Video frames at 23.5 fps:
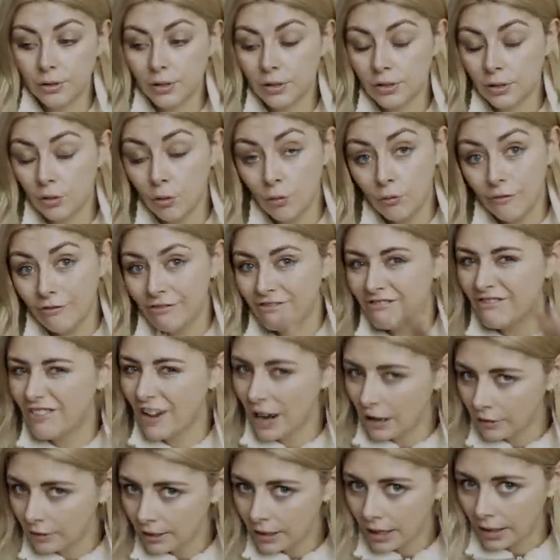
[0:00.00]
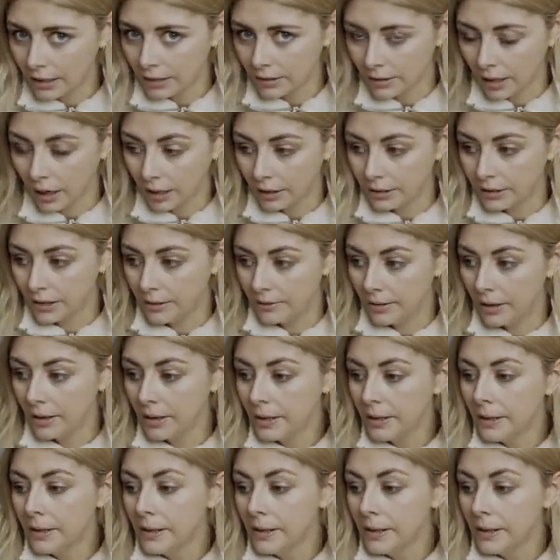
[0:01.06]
So it's all very exciting.